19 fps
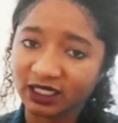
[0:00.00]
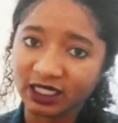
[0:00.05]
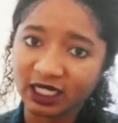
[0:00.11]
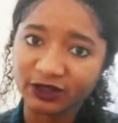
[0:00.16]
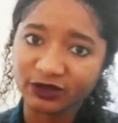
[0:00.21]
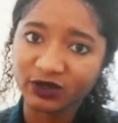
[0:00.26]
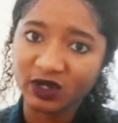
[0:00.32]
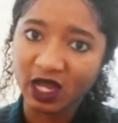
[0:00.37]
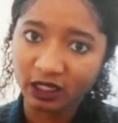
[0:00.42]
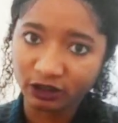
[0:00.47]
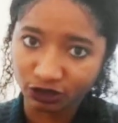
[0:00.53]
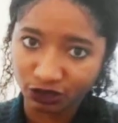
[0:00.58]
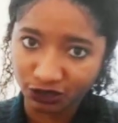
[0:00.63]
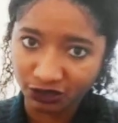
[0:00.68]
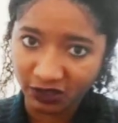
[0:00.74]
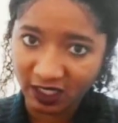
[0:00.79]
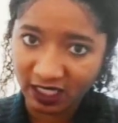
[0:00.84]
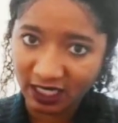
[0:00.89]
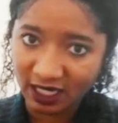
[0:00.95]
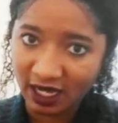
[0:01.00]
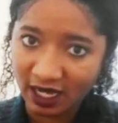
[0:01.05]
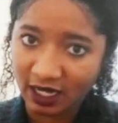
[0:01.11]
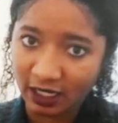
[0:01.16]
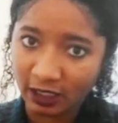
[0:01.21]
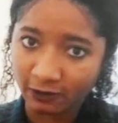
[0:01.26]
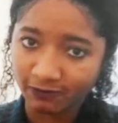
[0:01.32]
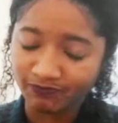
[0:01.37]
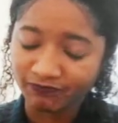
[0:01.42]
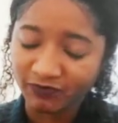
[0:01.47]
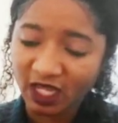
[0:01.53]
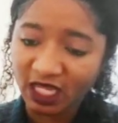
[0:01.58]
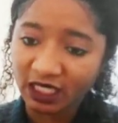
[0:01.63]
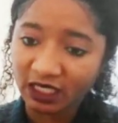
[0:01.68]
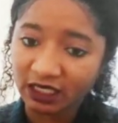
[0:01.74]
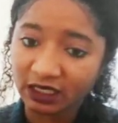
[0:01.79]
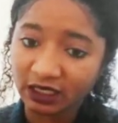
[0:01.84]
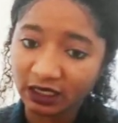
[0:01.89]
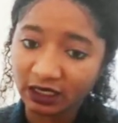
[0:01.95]
in another country. Um,
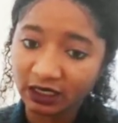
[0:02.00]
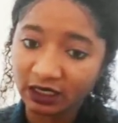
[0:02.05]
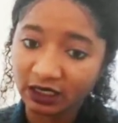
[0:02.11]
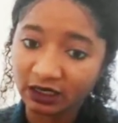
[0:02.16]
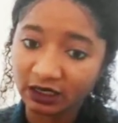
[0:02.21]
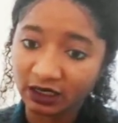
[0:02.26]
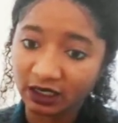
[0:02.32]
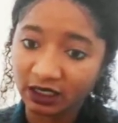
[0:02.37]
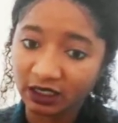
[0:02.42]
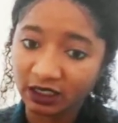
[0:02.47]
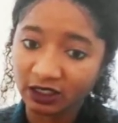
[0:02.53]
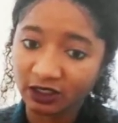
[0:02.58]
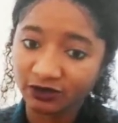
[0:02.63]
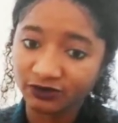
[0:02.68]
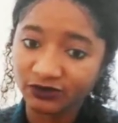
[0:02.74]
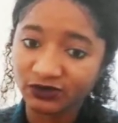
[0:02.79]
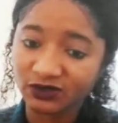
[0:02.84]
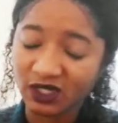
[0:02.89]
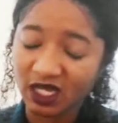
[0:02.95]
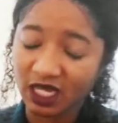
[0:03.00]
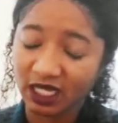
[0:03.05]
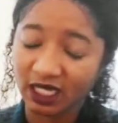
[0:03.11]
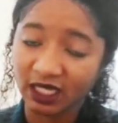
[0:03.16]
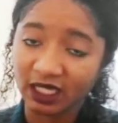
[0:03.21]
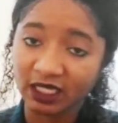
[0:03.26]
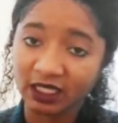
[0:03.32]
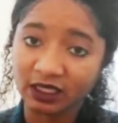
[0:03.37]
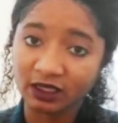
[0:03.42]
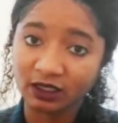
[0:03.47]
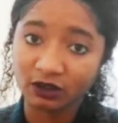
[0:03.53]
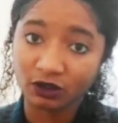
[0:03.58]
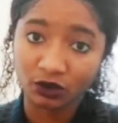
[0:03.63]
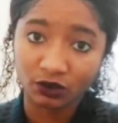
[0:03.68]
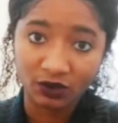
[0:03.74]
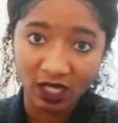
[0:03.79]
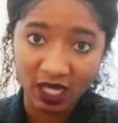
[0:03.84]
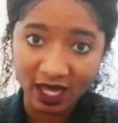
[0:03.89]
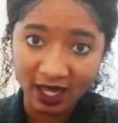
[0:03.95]
he lives in
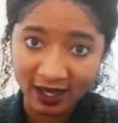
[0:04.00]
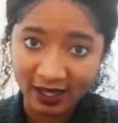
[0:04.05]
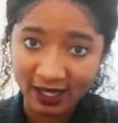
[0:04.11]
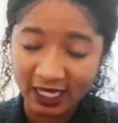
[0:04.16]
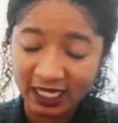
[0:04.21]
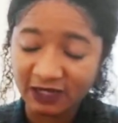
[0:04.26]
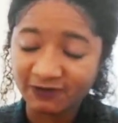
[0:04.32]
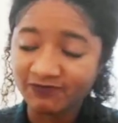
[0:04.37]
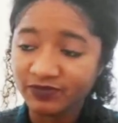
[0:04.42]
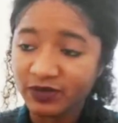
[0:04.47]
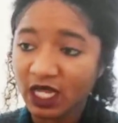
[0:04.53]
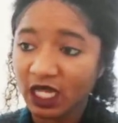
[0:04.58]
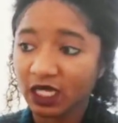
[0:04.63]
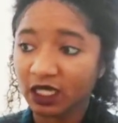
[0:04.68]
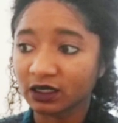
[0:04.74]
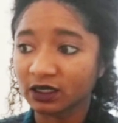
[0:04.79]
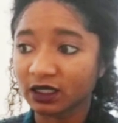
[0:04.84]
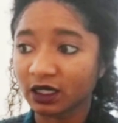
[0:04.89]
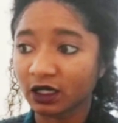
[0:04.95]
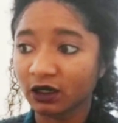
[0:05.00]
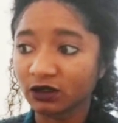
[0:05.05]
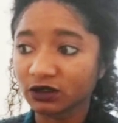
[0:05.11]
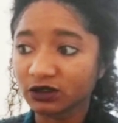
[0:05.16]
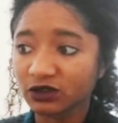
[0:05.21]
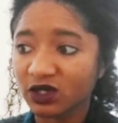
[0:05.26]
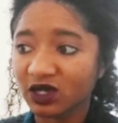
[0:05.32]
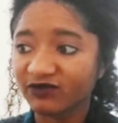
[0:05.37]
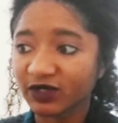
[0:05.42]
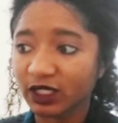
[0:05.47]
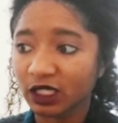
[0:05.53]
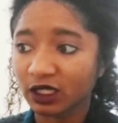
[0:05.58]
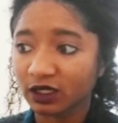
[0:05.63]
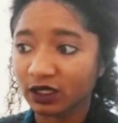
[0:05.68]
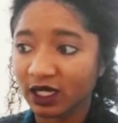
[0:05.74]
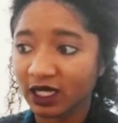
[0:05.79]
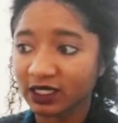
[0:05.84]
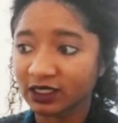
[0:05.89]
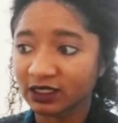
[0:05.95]
the UK, and then I also have a
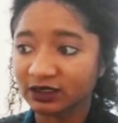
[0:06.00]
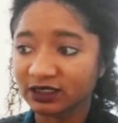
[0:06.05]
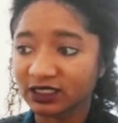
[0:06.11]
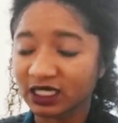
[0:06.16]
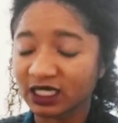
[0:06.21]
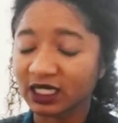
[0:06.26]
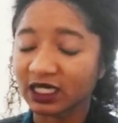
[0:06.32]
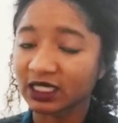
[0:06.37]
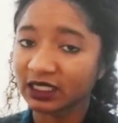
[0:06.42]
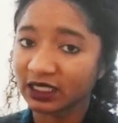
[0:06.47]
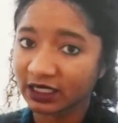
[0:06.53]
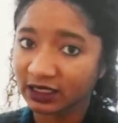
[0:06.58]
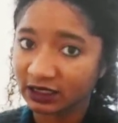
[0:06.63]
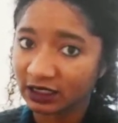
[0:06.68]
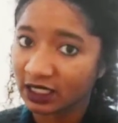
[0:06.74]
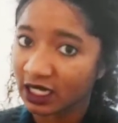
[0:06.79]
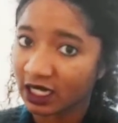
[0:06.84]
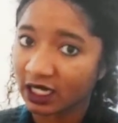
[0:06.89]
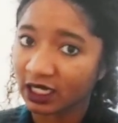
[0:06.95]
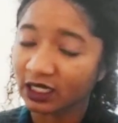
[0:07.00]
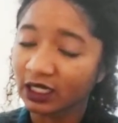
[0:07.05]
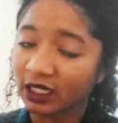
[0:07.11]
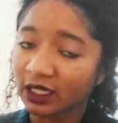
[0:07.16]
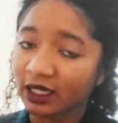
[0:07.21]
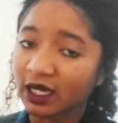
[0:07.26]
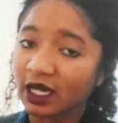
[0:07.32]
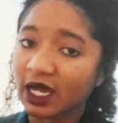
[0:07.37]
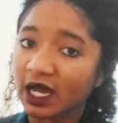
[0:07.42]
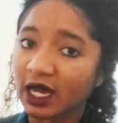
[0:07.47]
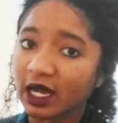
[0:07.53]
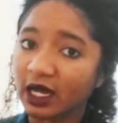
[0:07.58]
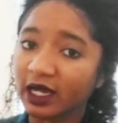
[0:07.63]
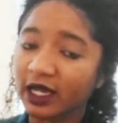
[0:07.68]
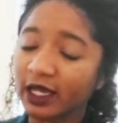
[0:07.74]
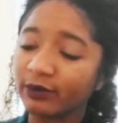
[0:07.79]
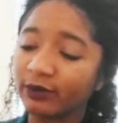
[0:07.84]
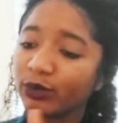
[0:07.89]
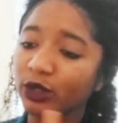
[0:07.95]
client in Canada.
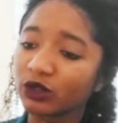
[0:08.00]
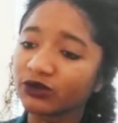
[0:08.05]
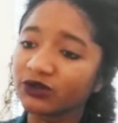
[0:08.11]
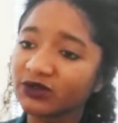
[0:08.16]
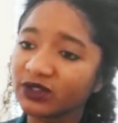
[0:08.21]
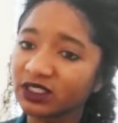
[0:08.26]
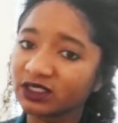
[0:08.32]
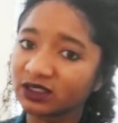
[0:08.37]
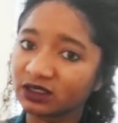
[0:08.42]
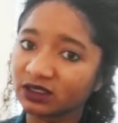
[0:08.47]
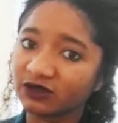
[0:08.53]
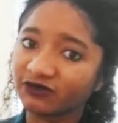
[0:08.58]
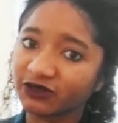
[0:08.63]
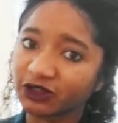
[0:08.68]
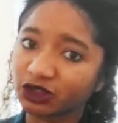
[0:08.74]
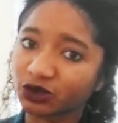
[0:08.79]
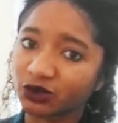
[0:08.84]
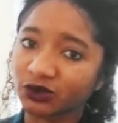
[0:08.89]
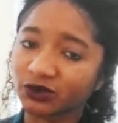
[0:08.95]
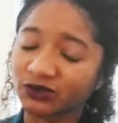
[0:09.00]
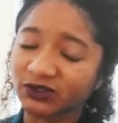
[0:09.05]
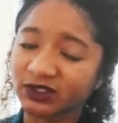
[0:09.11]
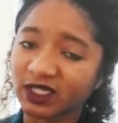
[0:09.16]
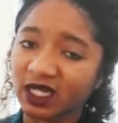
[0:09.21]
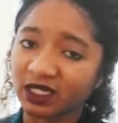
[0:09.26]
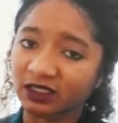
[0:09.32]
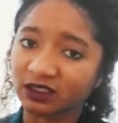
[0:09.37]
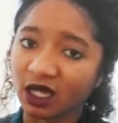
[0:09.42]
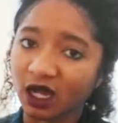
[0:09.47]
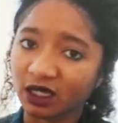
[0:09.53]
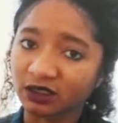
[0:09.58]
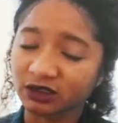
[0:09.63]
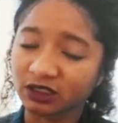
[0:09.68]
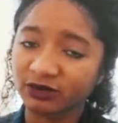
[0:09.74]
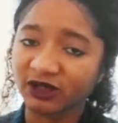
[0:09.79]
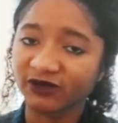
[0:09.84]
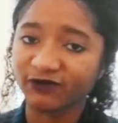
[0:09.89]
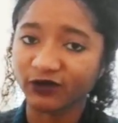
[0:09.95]
Uh, and both of these individuals uh,
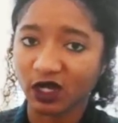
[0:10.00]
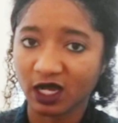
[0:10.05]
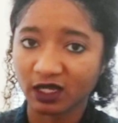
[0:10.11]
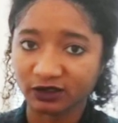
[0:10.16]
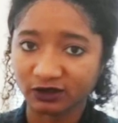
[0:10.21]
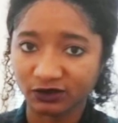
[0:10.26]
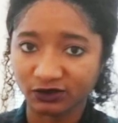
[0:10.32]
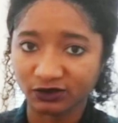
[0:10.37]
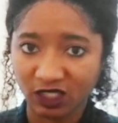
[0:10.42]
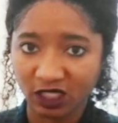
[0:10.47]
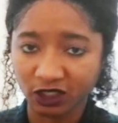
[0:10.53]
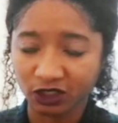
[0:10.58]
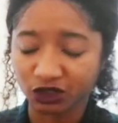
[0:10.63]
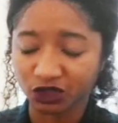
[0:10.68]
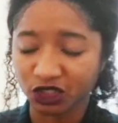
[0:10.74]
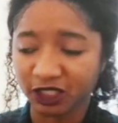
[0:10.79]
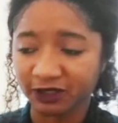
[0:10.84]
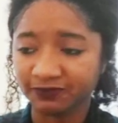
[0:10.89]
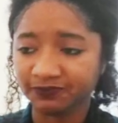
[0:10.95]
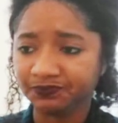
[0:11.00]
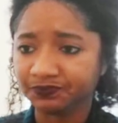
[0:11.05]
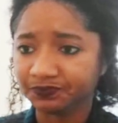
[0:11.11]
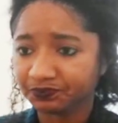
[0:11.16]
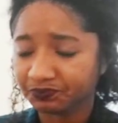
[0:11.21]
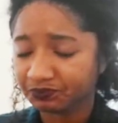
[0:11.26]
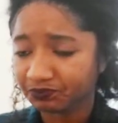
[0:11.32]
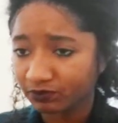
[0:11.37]
talked to me for consultation